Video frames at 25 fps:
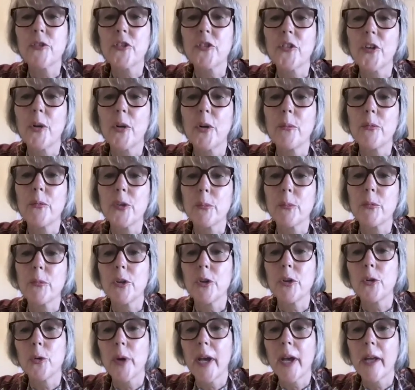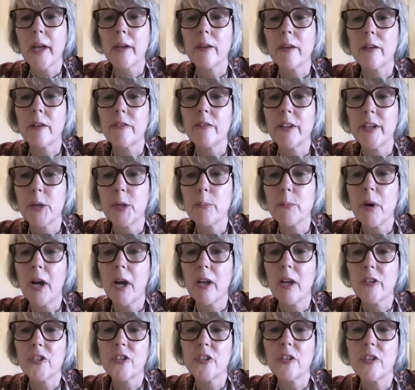from someone who had a very
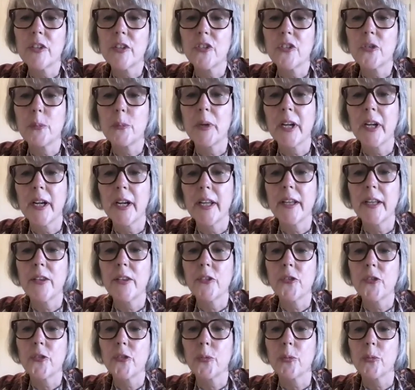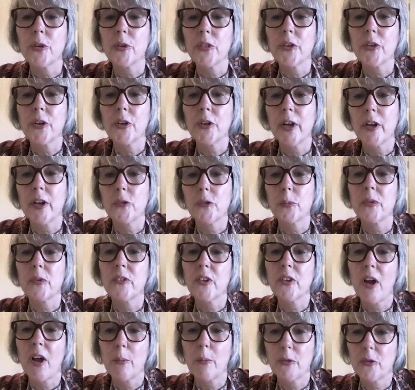positive experience with her
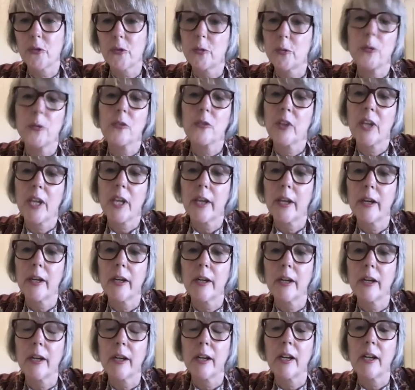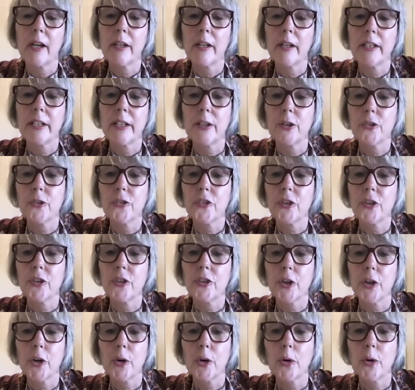husband's hospice care years
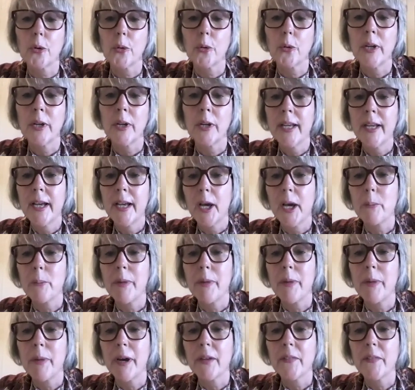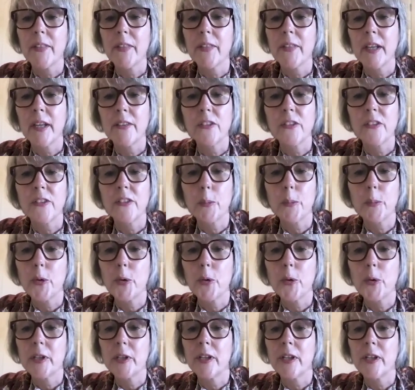ago, about the
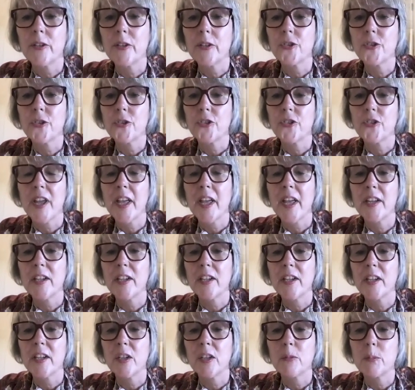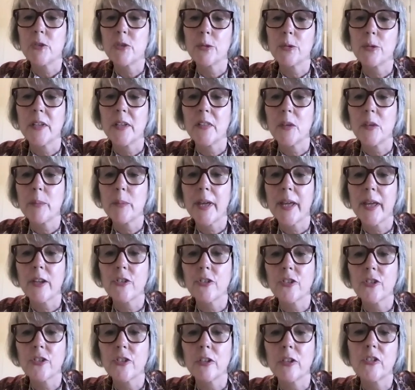unspoken understanding between the
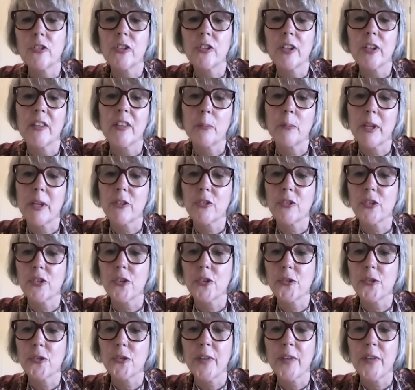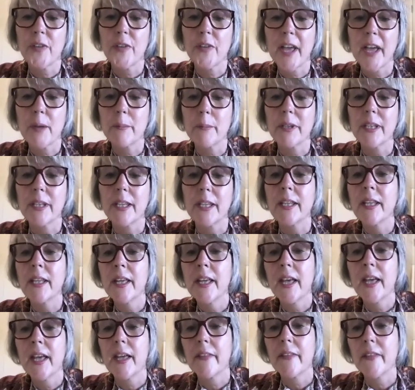patient and the patient's family
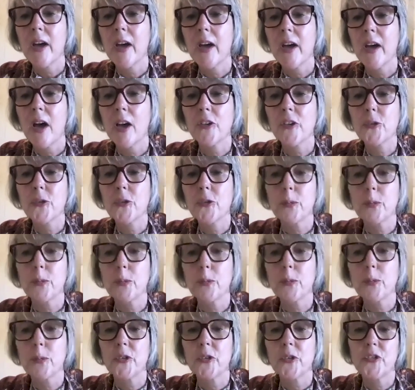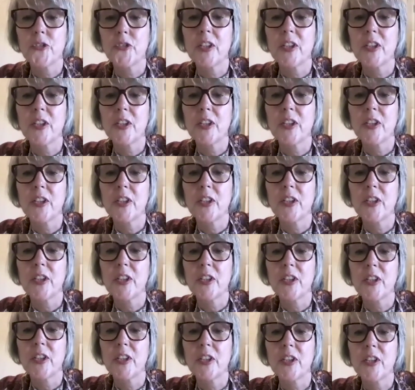and the hospice team, that the
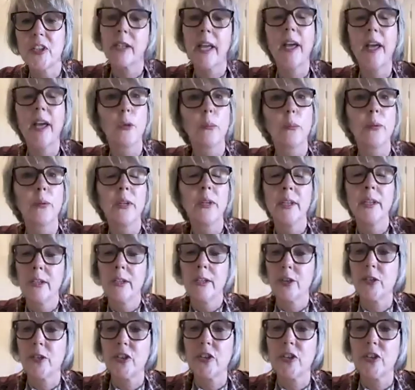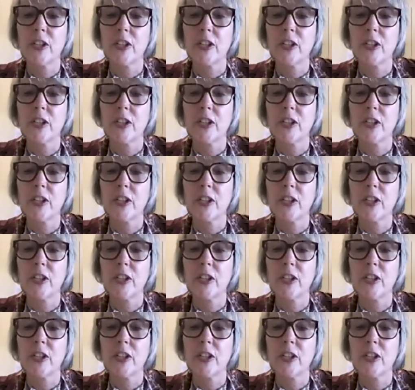patient would like help